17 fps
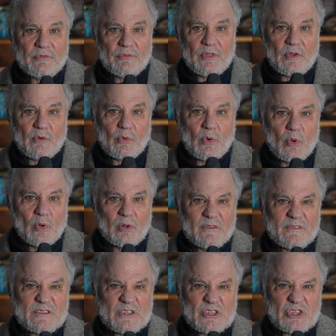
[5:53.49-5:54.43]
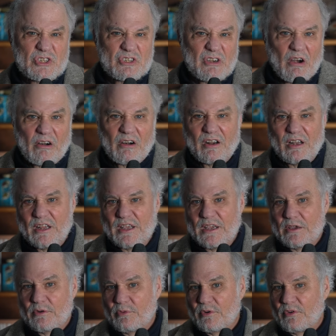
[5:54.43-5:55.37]
for the role of
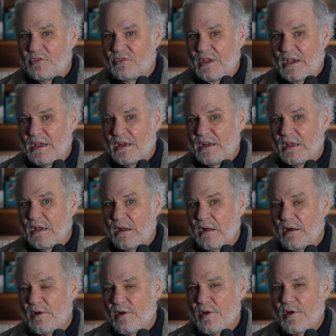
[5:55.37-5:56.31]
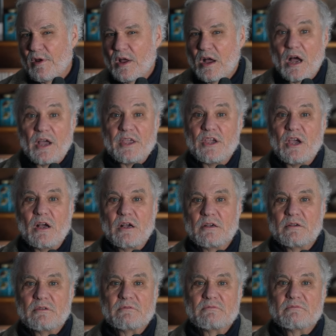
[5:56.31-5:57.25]
snarling and reciting. A
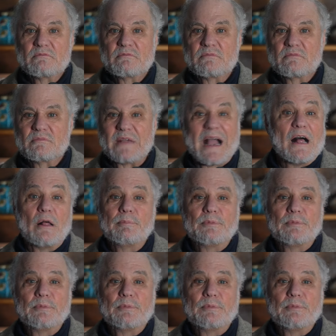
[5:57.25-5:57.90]
young Al